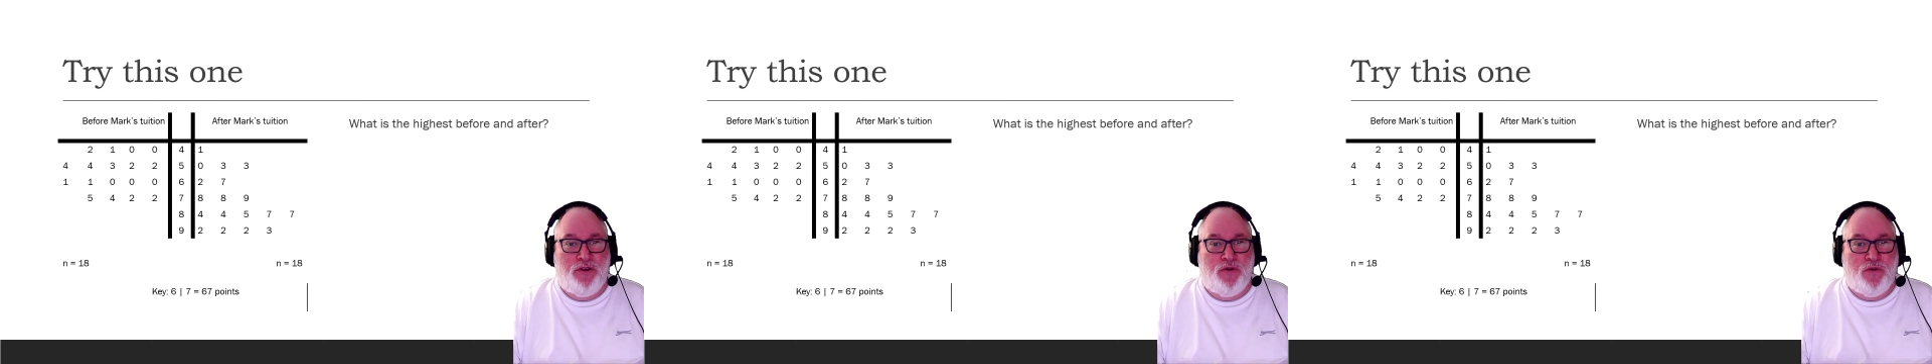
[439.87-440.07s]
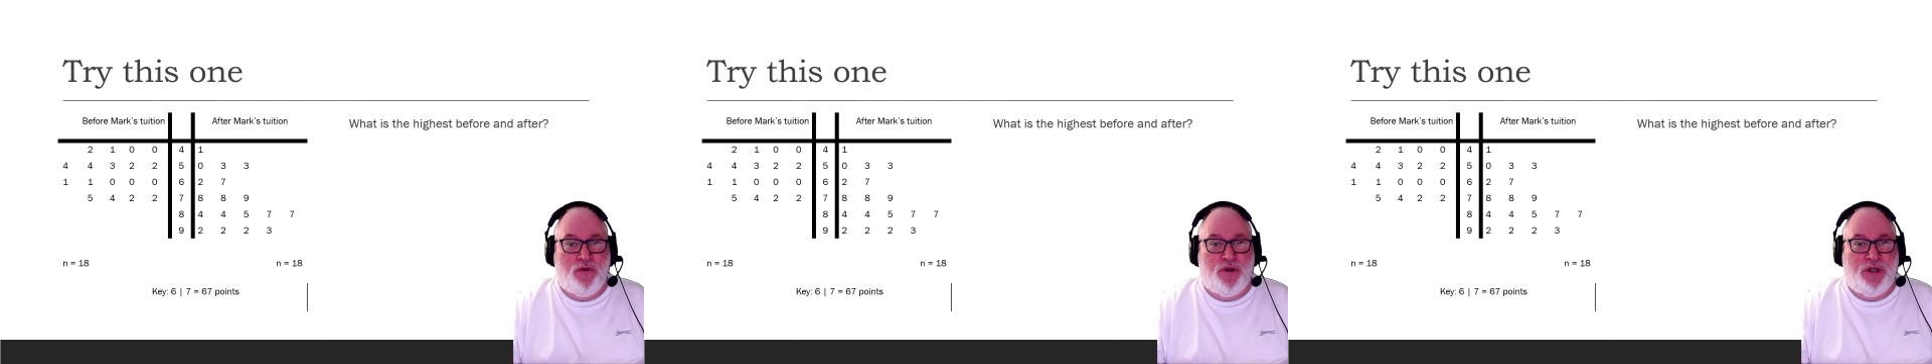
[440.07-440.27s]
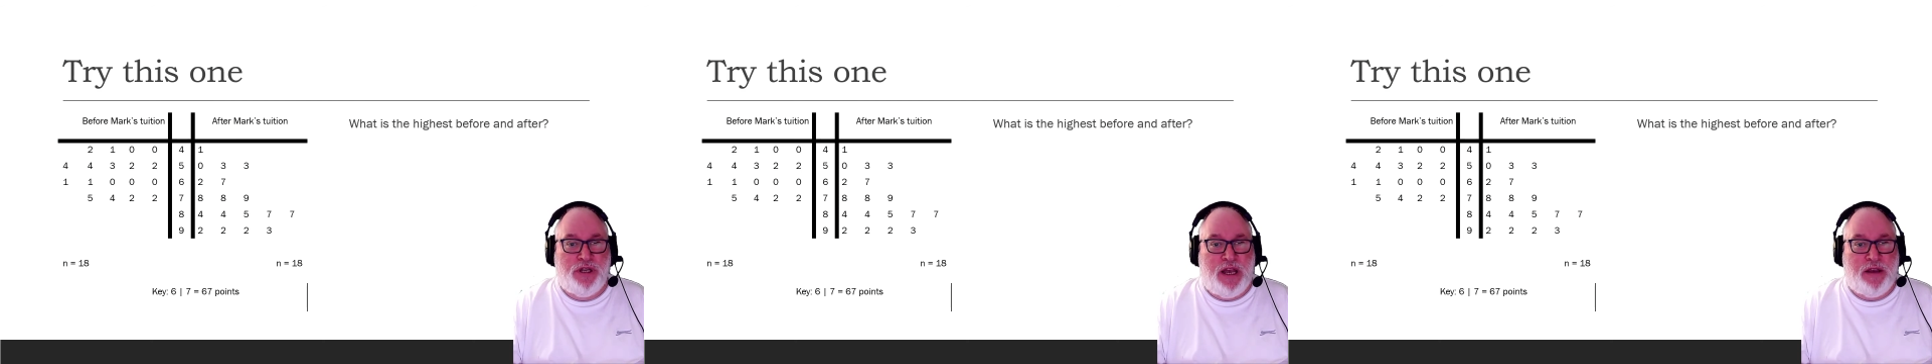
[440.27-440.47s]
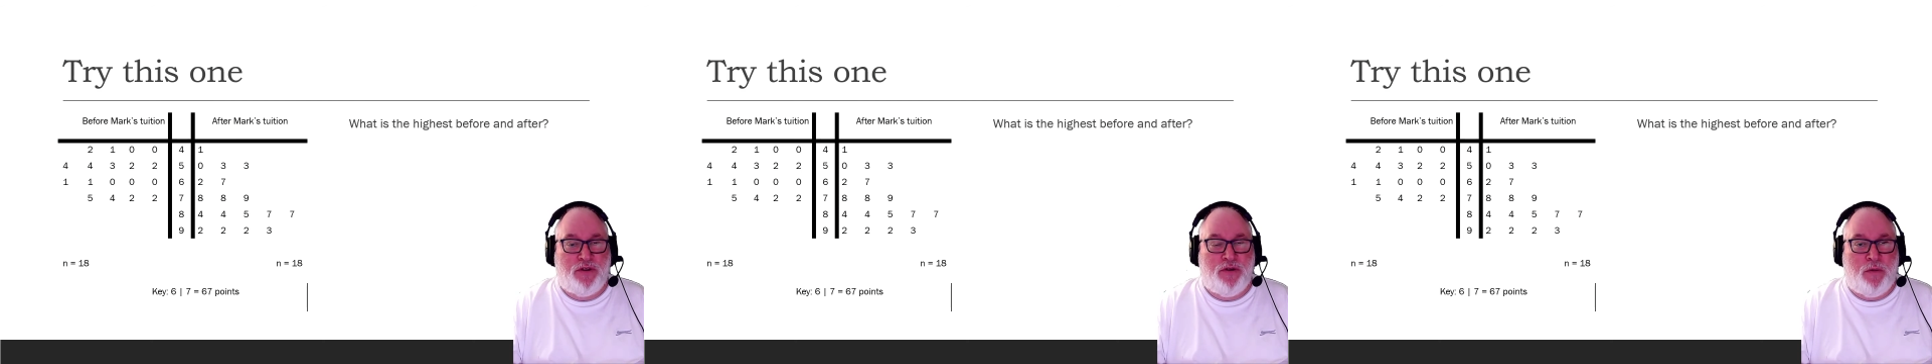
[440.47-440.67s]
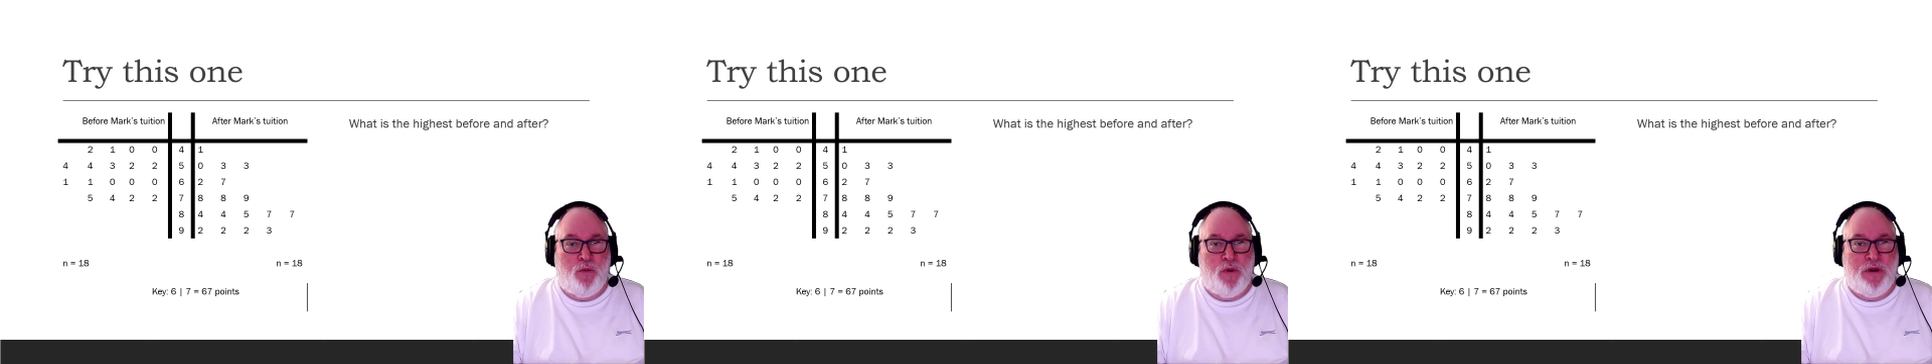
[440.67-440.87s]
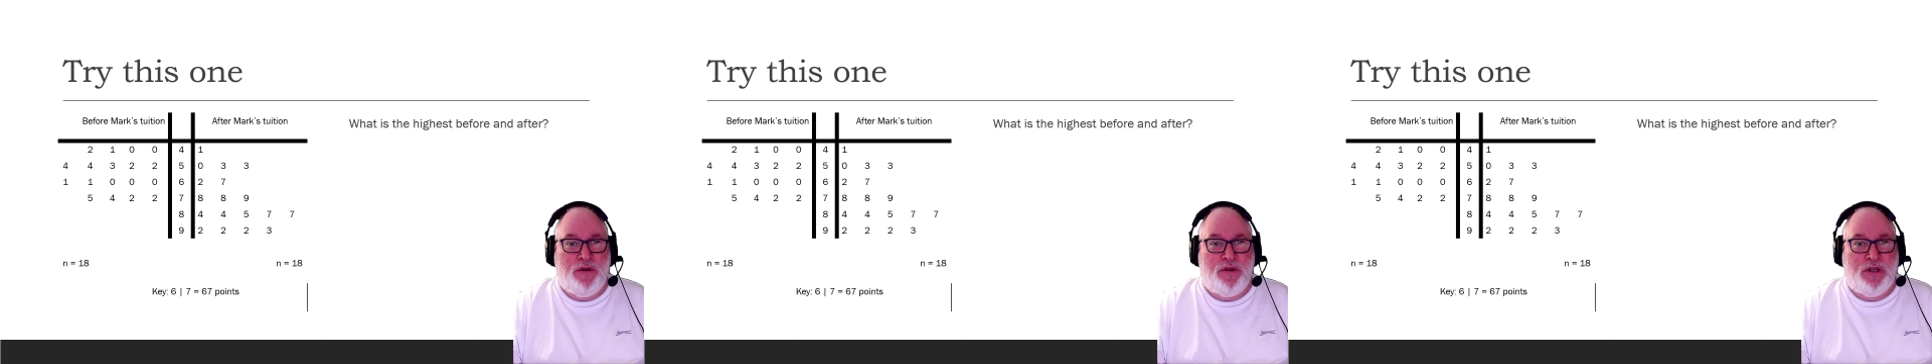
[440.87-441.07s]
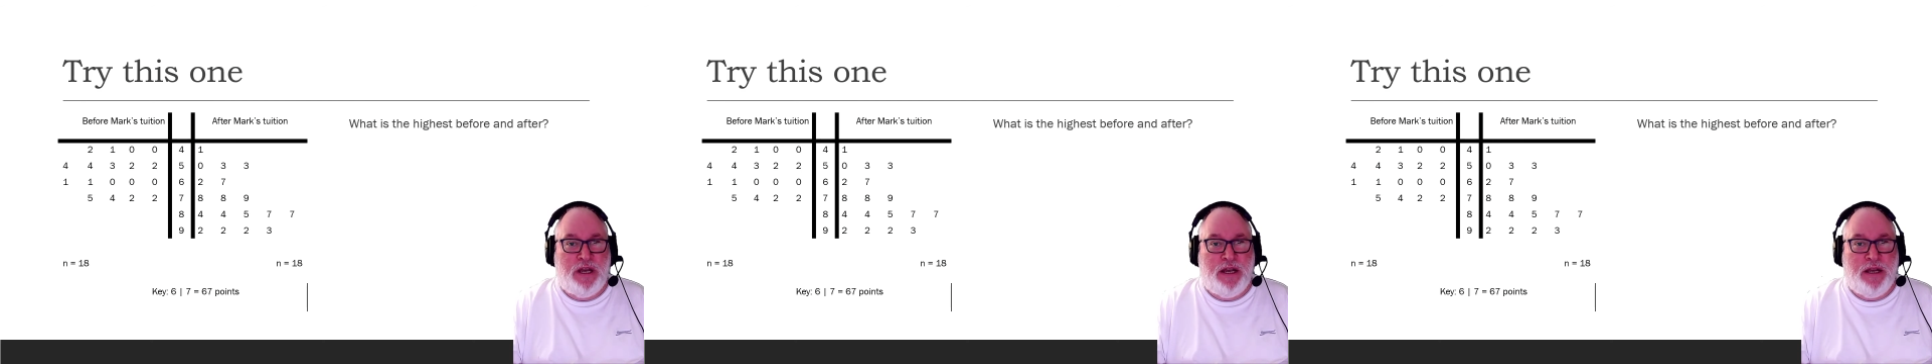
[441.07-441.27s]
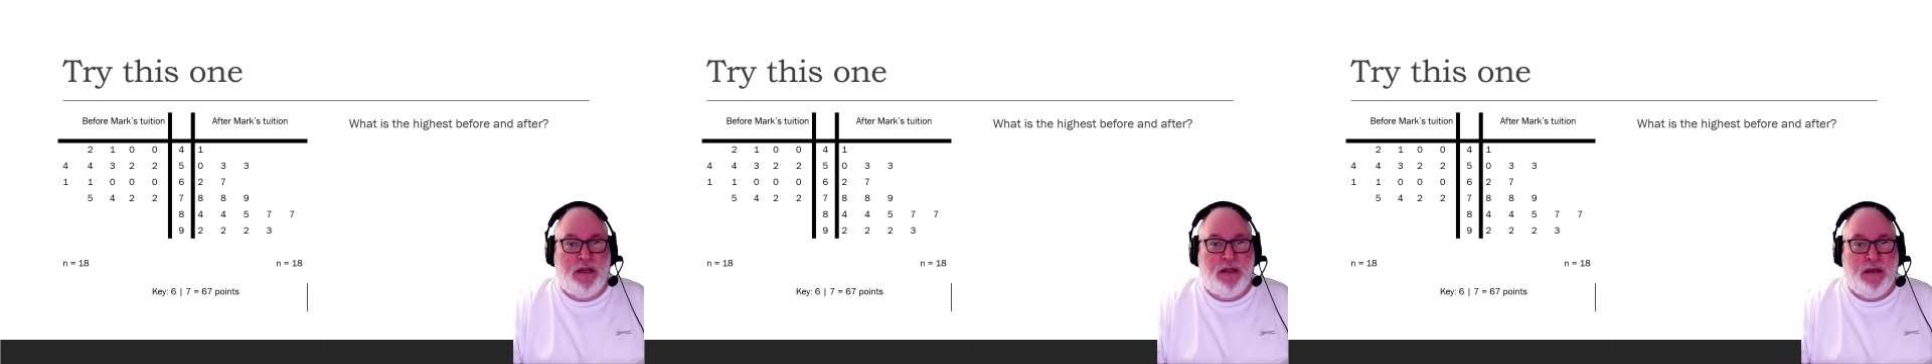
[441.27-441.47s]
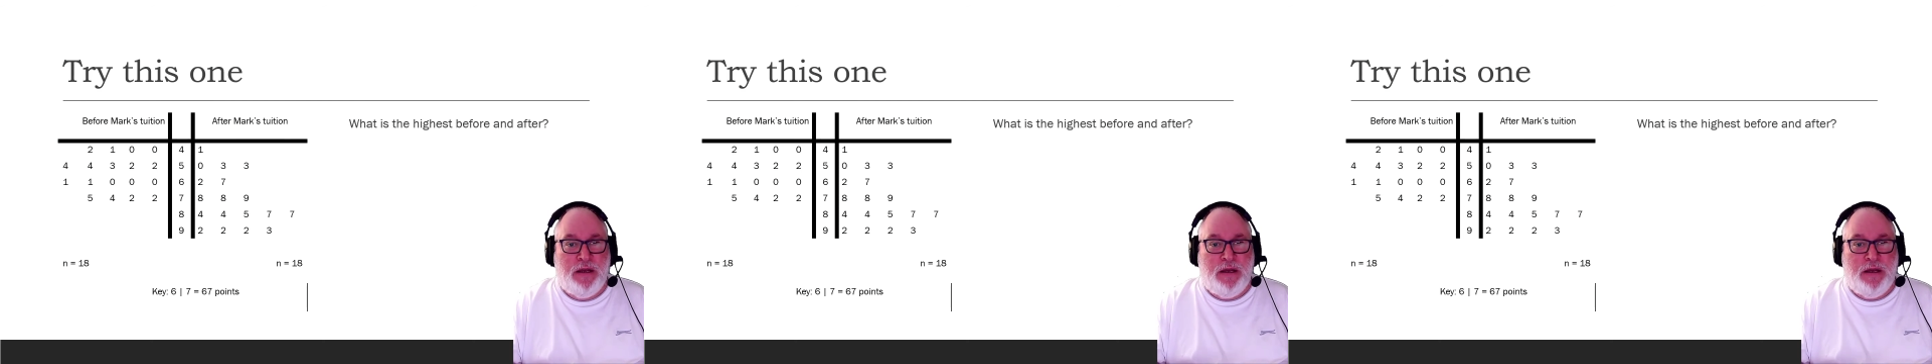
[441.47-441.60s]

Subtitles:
so 6 on one side.